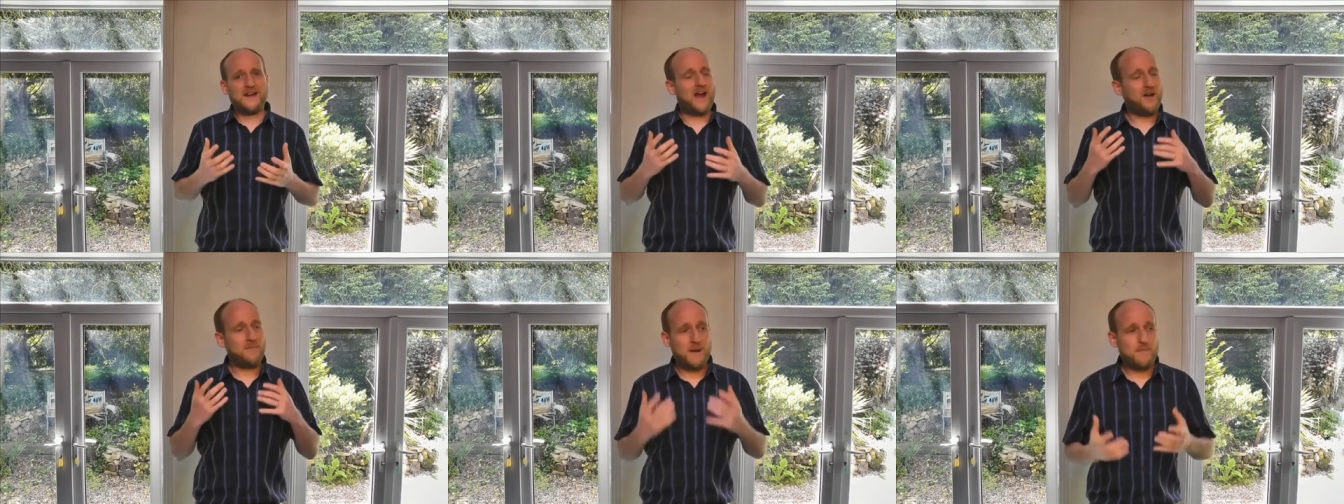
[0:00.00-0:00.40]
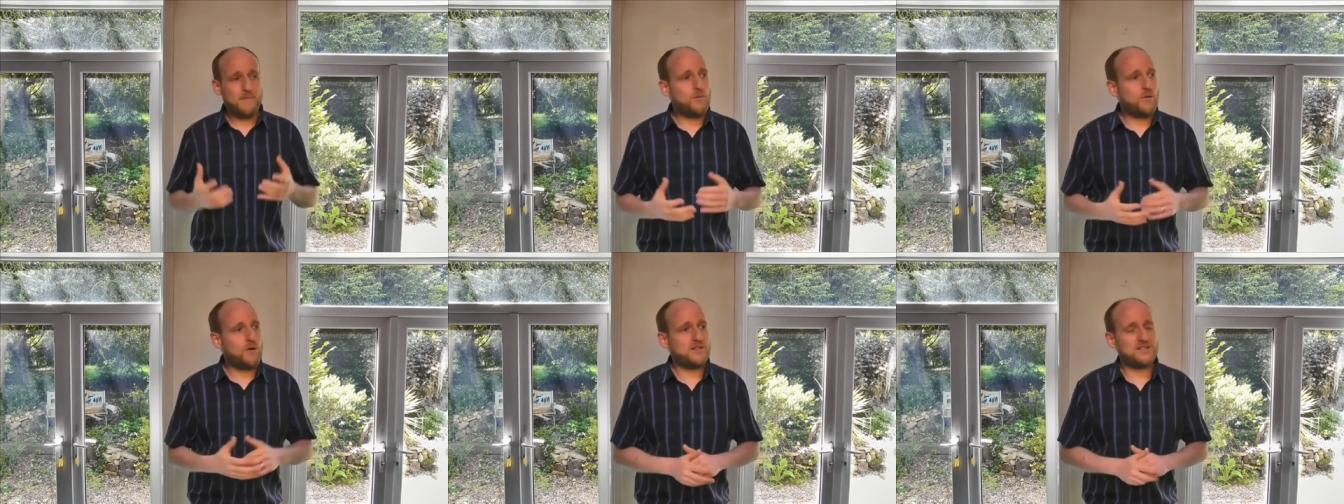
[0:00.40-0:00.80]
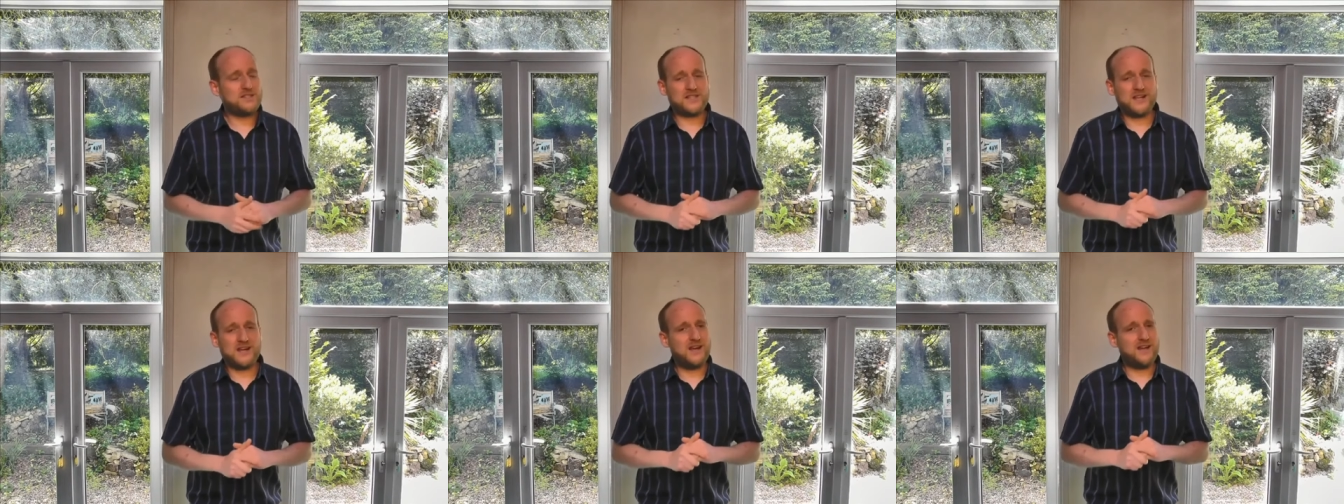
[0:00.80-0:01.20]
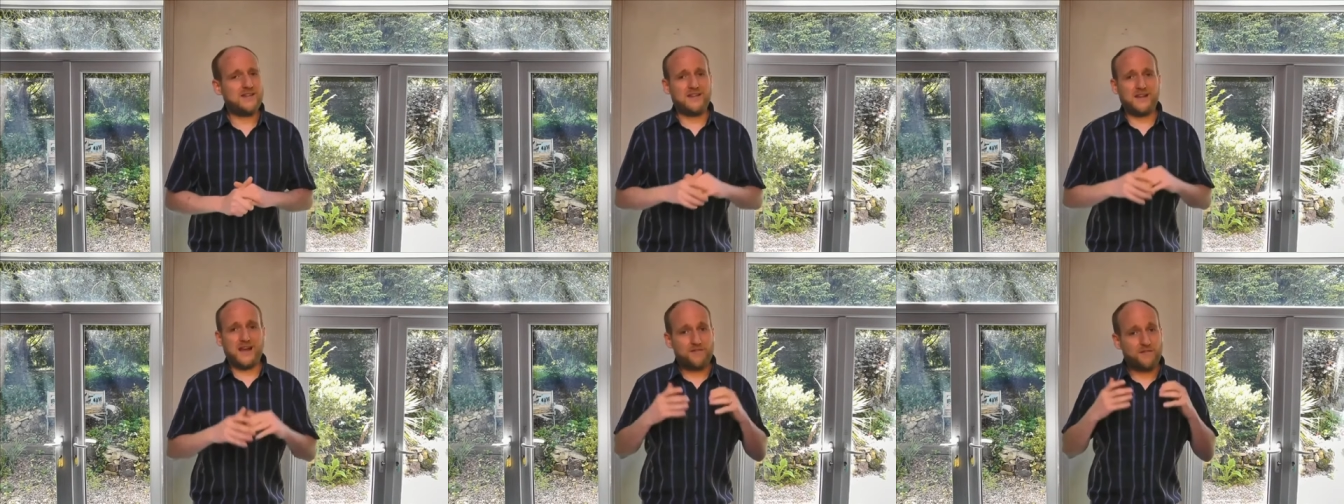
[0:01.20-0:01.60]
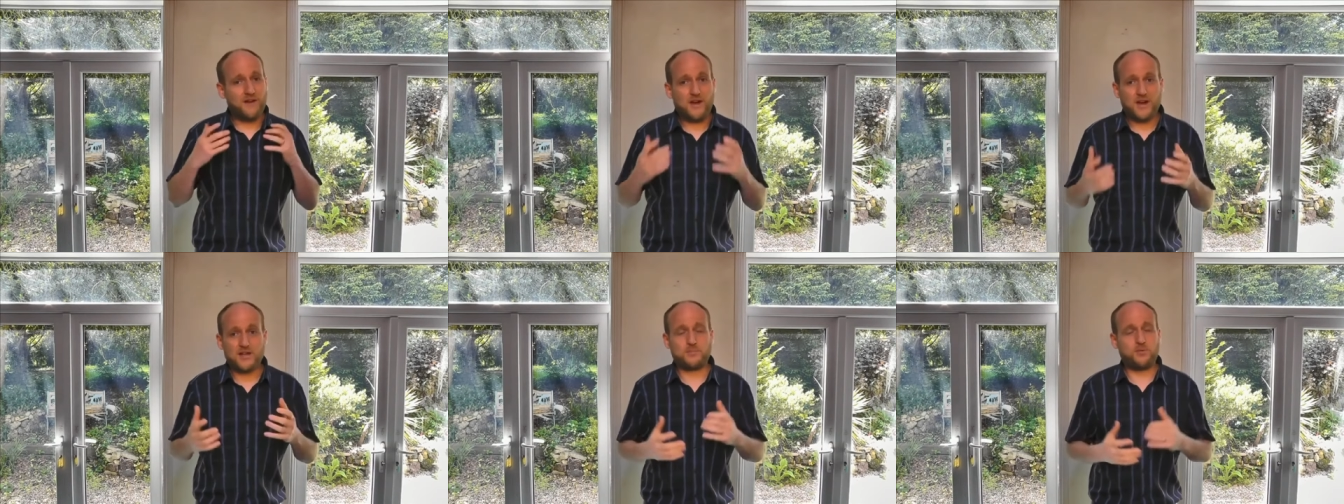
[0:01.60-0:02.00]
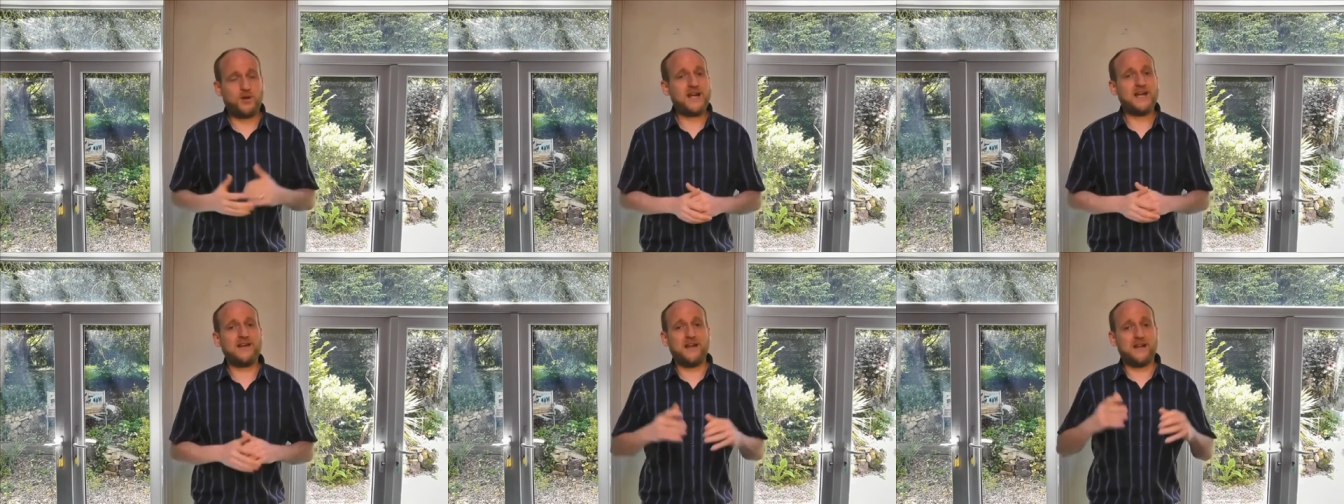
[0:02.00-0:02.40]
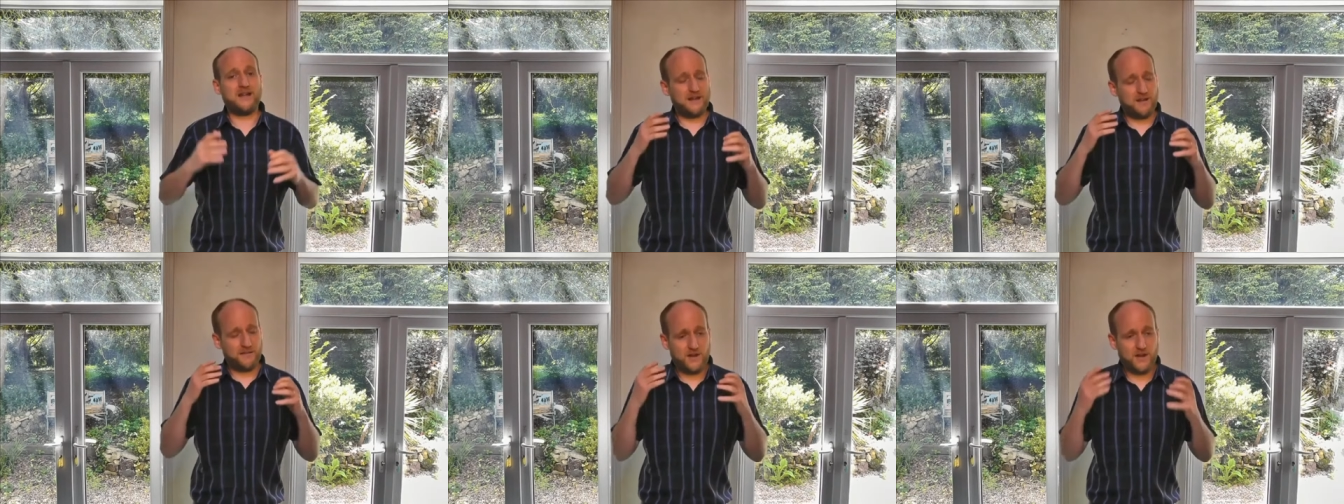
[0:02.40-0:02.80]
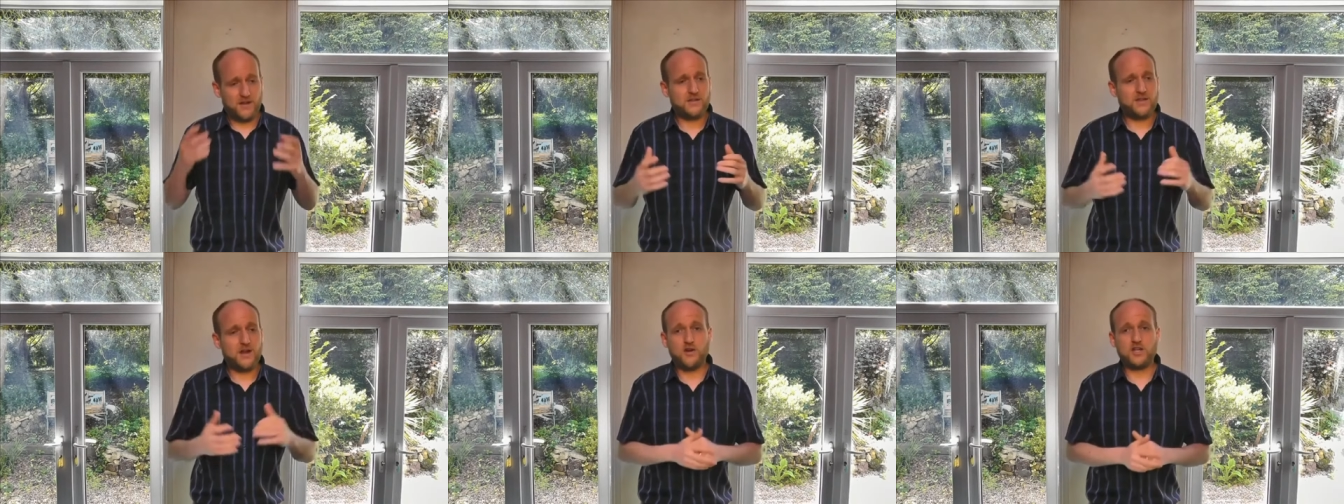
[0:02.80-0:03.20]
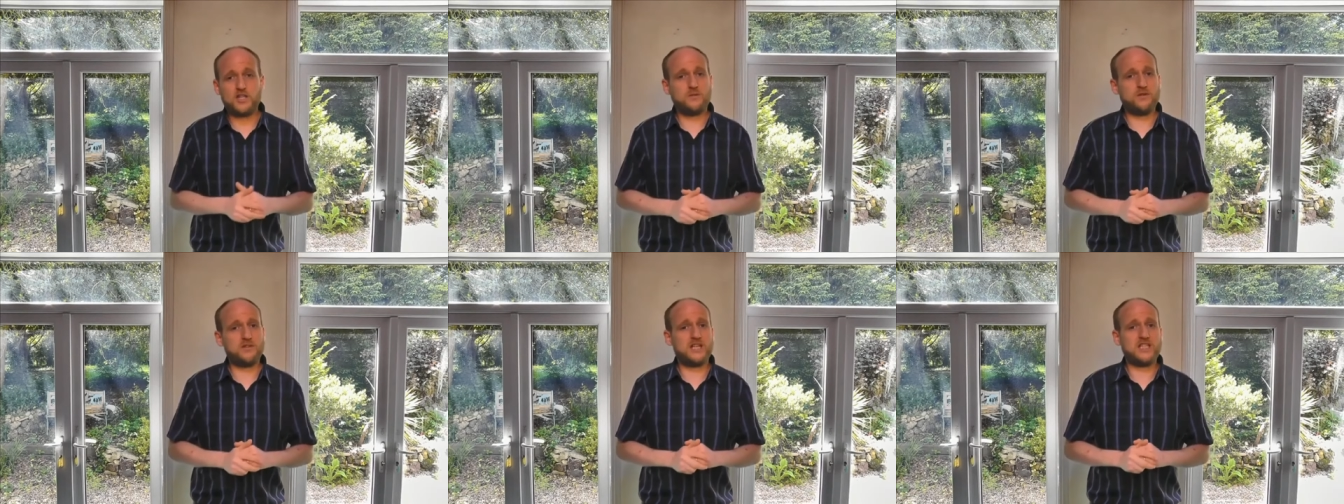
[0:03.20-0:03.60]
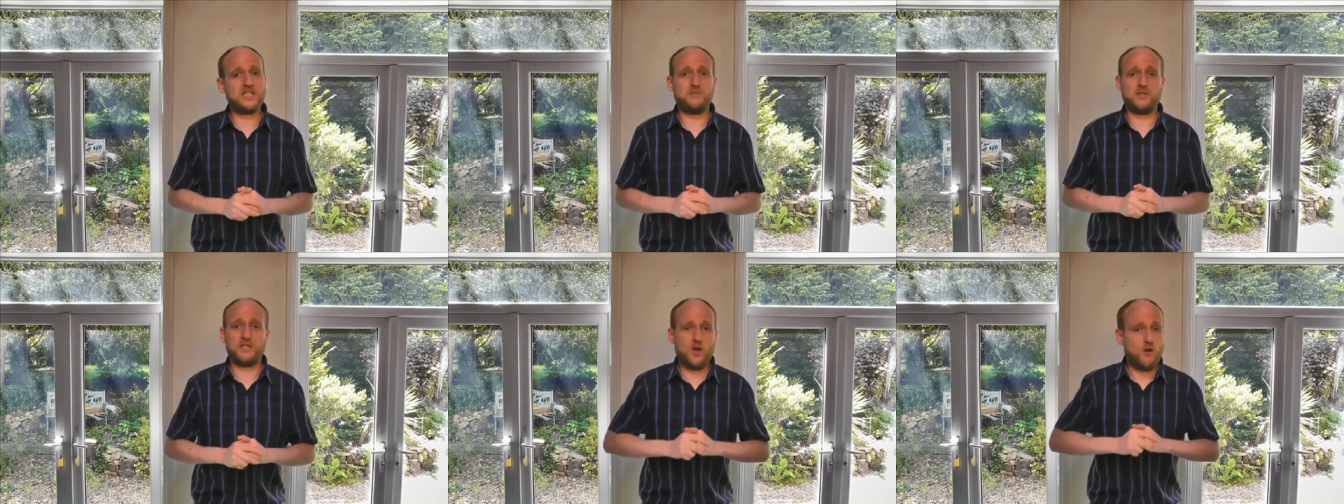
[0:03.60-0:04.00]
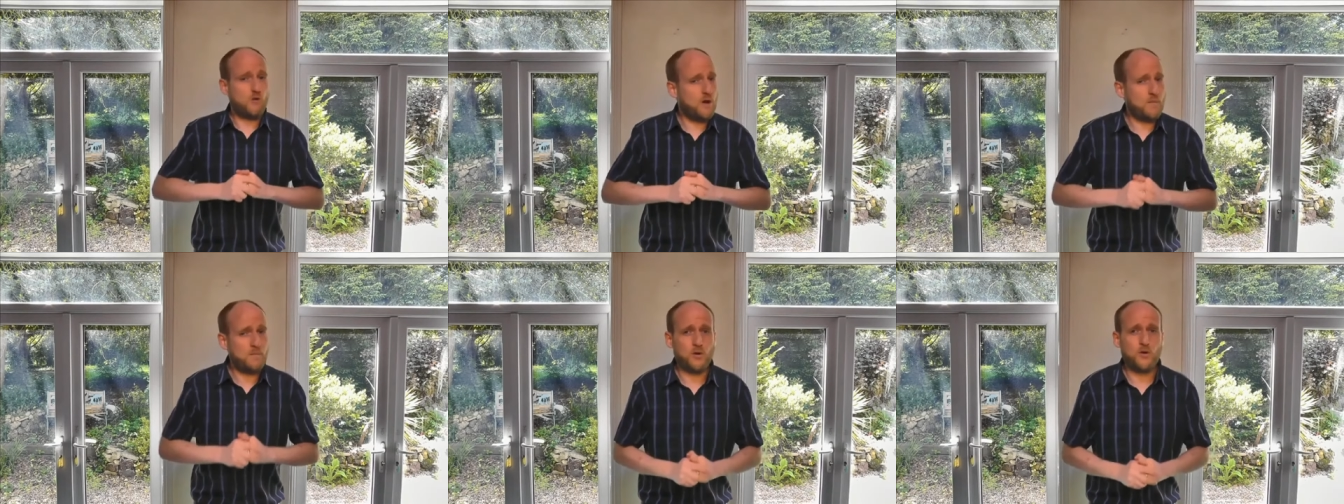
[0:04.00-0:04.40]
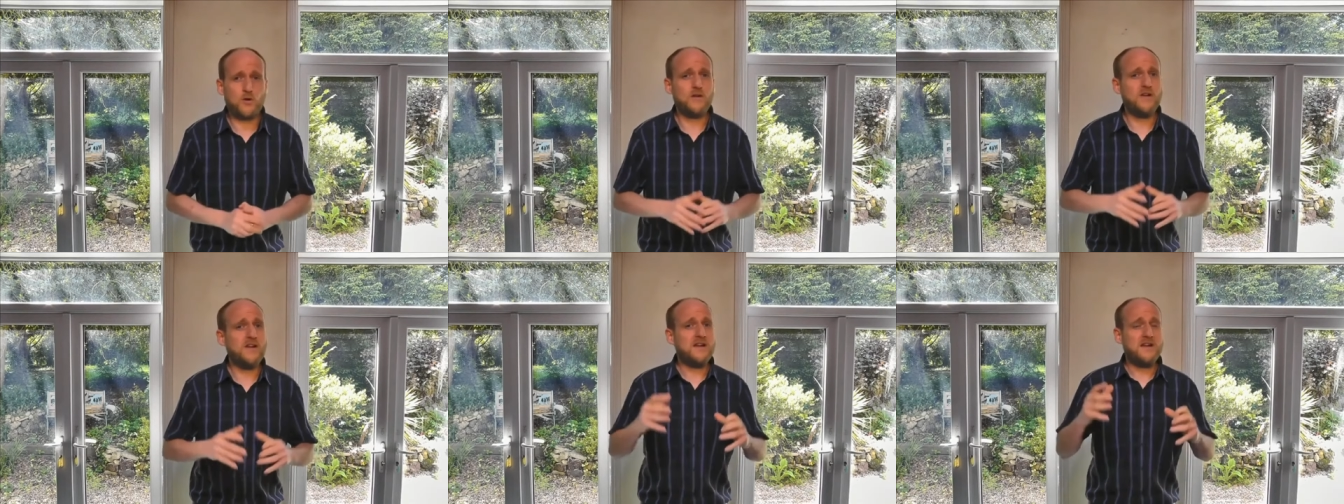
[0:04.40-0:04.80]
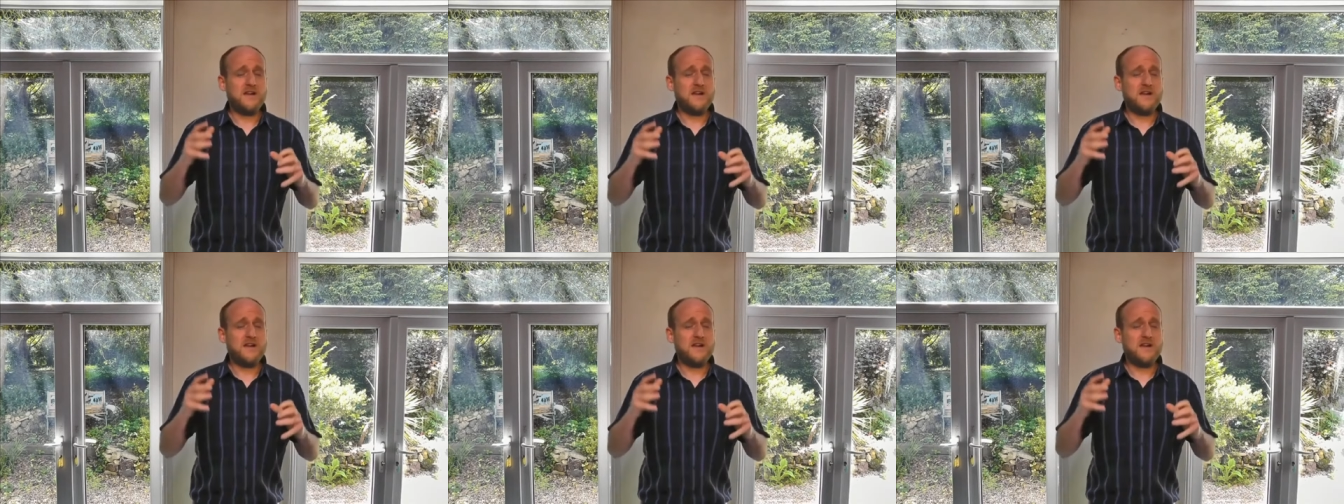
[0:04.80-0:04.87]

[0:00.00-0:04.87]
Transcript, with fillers: I remember once uh, that I felt I was praying and I felt the Holy Spirit said to me, You know what, Paul?